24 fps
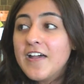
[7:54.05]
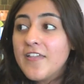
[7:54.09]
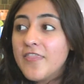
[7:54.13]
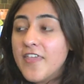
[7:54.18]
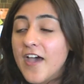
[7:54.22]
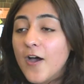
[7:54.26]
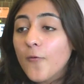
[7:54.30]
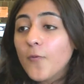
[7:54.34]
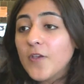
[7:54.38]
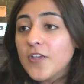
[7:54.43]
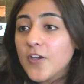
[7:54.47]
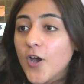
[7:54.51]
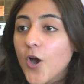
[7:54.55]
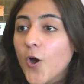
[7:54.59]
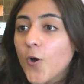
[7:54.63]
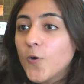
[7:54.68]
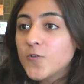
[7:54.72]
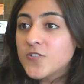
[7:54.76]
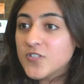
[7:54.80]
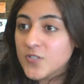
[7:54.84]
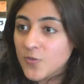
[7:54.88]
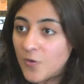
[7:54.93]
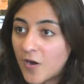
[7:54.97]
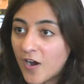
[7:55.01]
that we
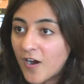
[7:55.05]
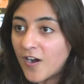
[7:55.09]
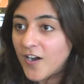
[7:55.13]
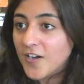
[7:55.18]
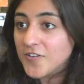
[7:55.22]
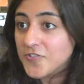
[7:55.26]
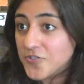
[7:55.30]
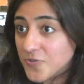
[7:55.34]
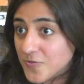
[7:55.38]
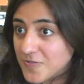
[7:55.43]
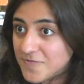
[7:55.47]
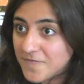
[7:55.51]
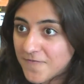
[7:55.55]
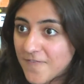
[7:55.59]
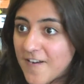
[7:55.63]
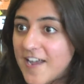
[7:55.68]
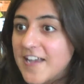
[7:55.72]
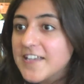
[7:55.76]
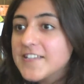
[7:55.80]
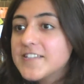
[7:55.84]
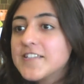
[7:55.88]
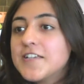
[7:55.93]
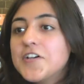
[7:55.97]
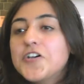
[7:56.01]
owed to our Jewish
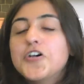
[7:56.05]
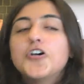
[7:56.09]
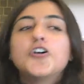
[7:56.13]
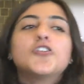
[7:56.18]
friends.